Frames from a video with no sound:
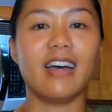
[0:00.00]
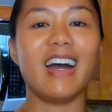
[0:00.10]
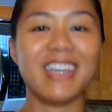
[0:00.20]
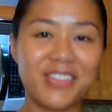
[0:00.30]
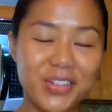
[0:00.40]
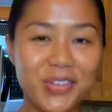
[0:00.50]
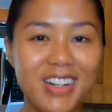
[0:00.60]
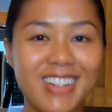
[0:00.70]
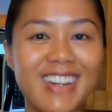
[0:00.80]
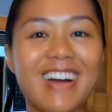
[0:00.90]
Hi
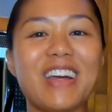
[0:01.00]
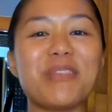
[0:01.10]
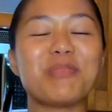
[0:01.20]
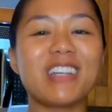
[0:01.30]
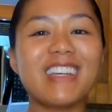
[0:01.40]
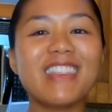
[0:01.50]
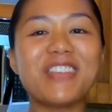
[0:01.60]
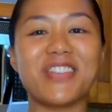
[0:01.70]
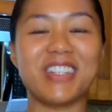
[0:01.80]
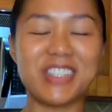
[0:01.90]
everyone, I'm Lynn, the
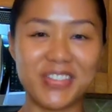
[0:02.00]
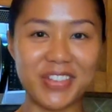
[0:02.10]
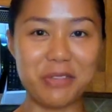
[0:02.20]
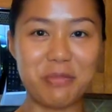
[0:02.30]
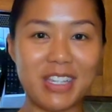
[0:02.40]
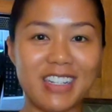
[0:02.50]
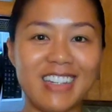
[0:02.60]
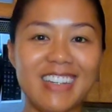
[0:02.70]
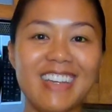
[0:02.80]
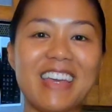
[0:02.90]
Fitness
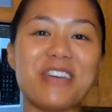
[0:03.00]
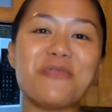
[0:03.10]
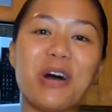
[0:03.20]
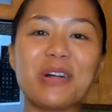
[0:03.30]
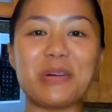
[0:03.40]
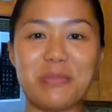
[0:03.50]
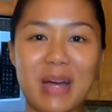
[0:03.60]
Filipina, and welcome